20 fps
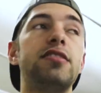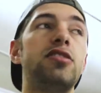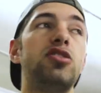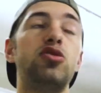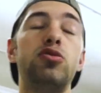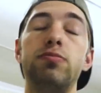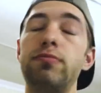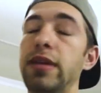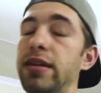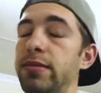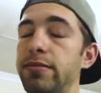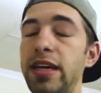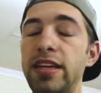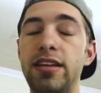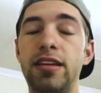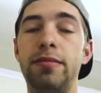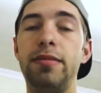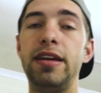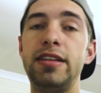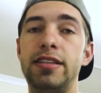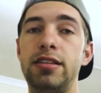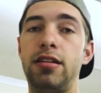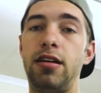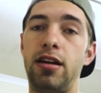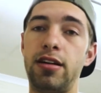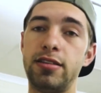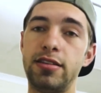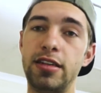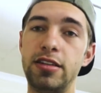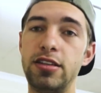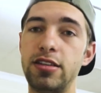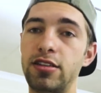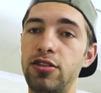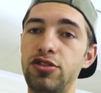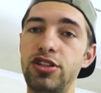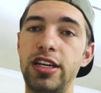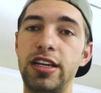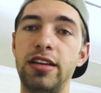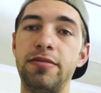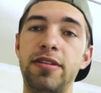and he's make, making amazing content. Just go
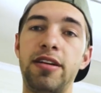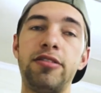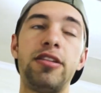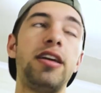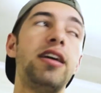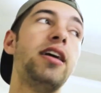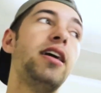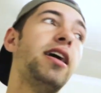check him out.